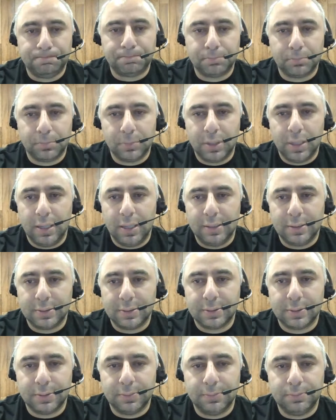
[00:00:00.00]
Takes,
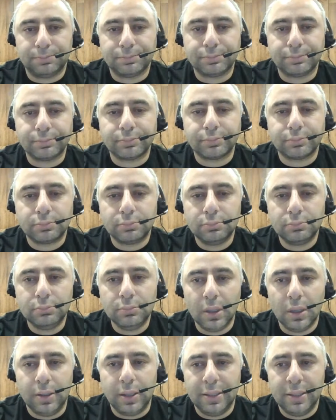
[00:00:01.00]

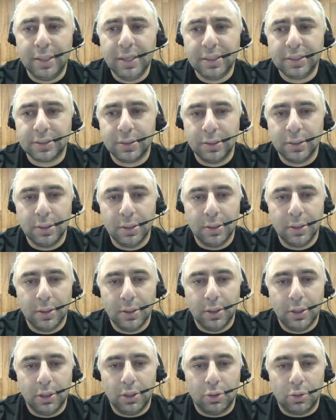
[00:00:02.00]
knight takes,
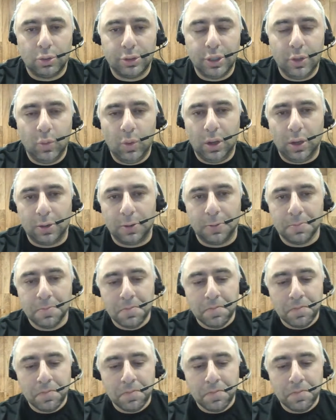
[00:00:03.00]
rook d1.